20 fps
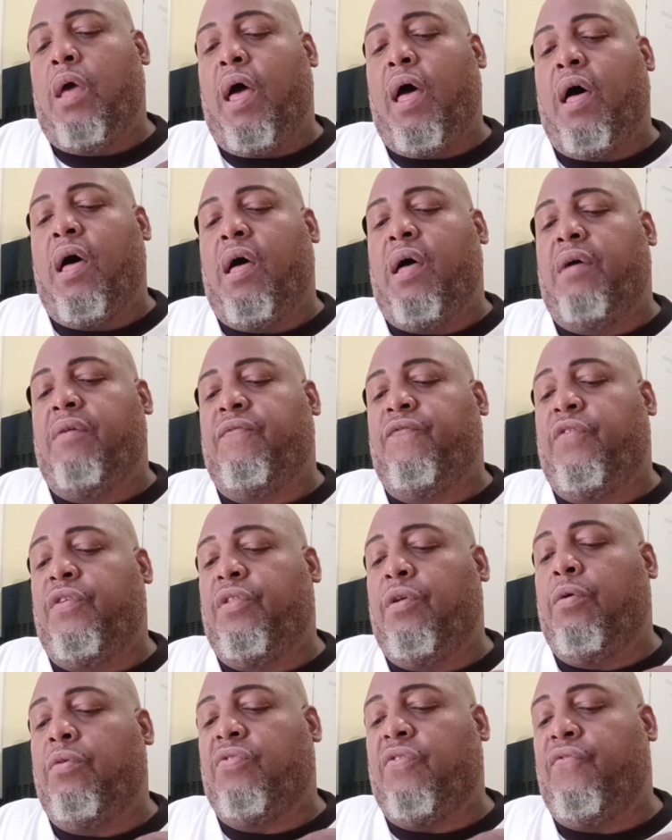For
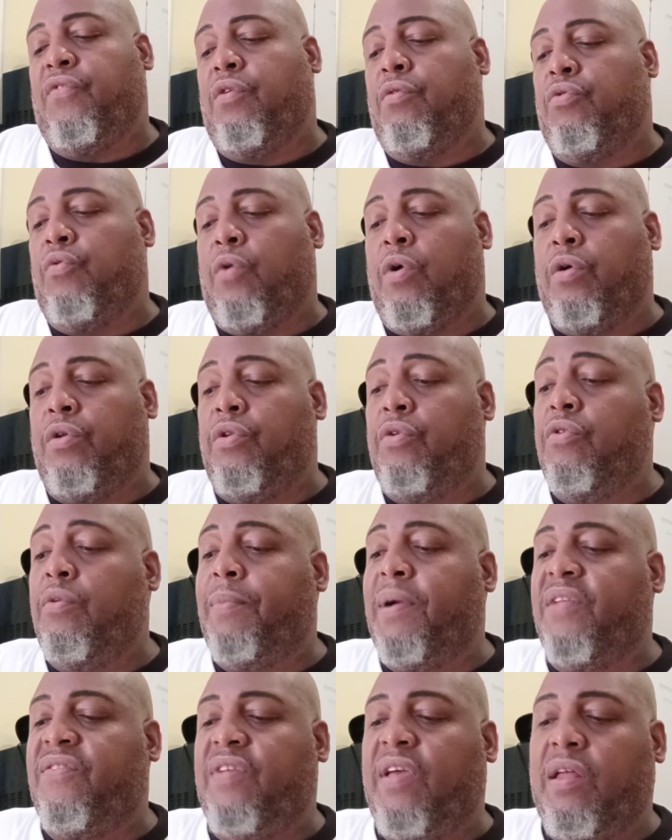those of you that are new to
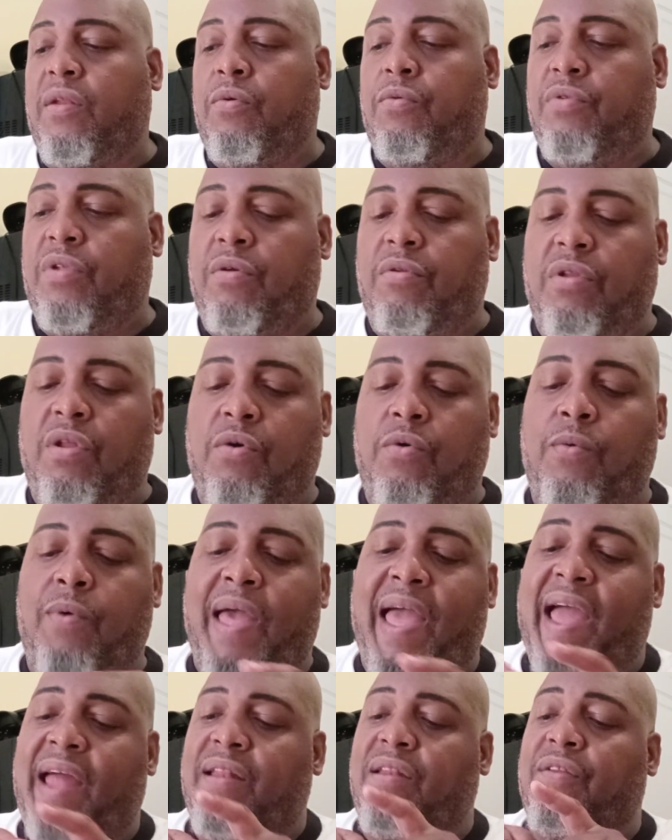my channel who don't know who
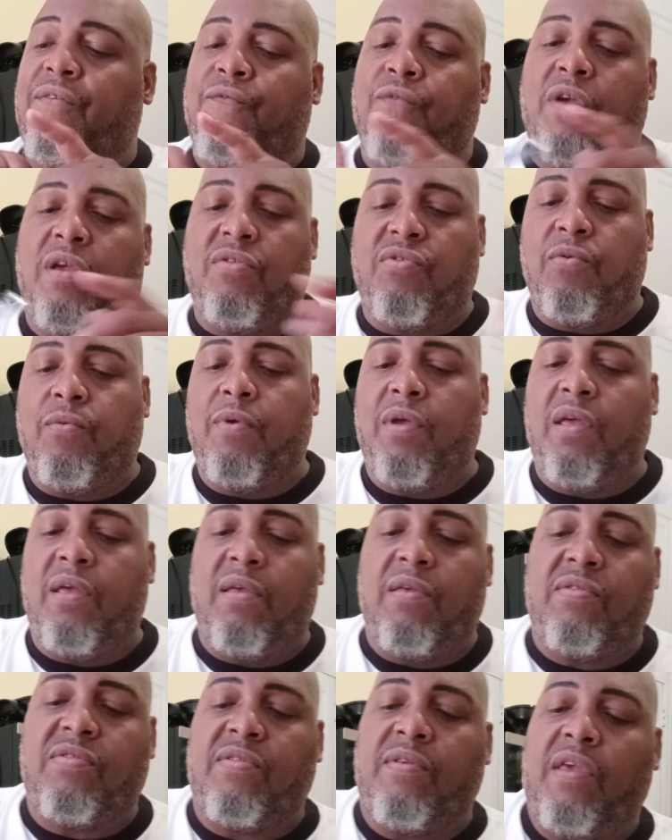Hat in the Freezer
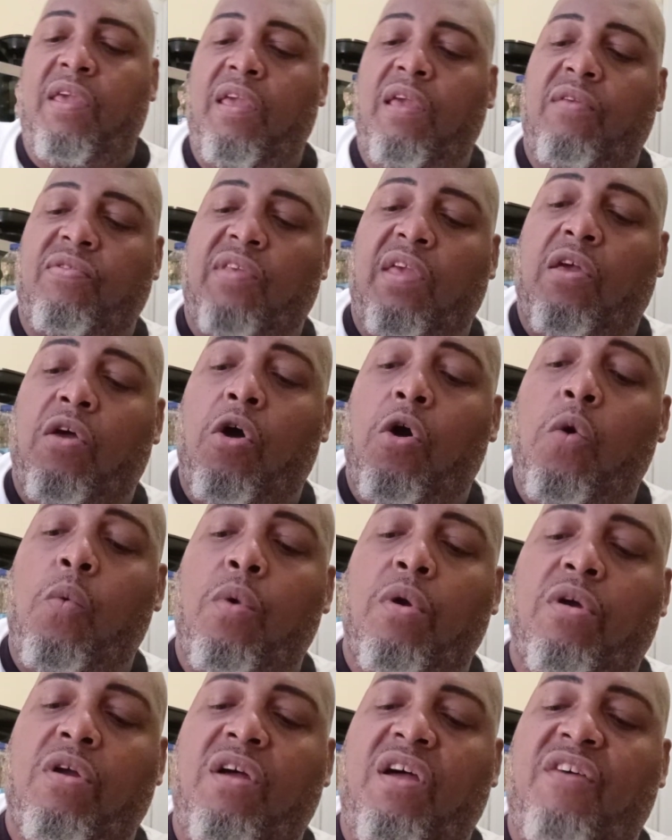is, he is a
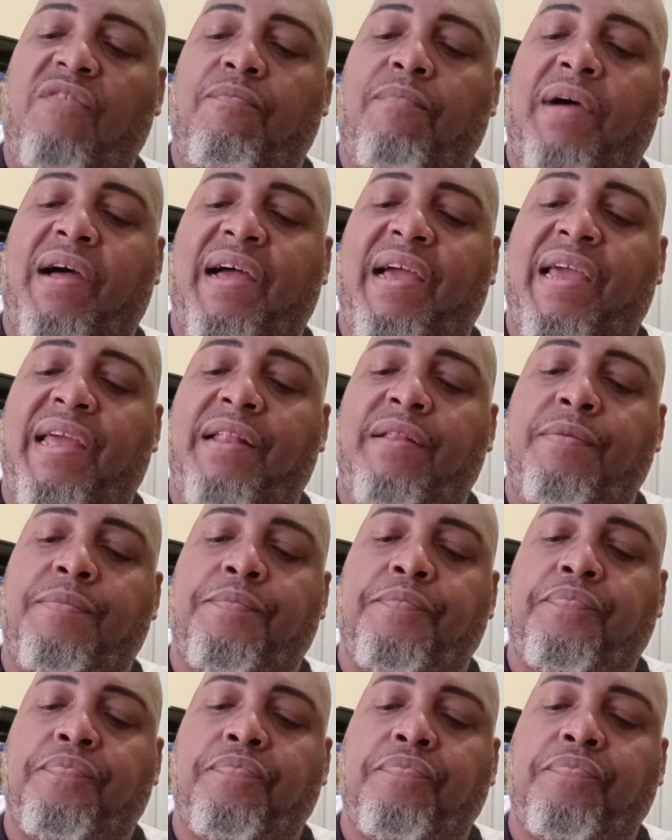co-worker of mine.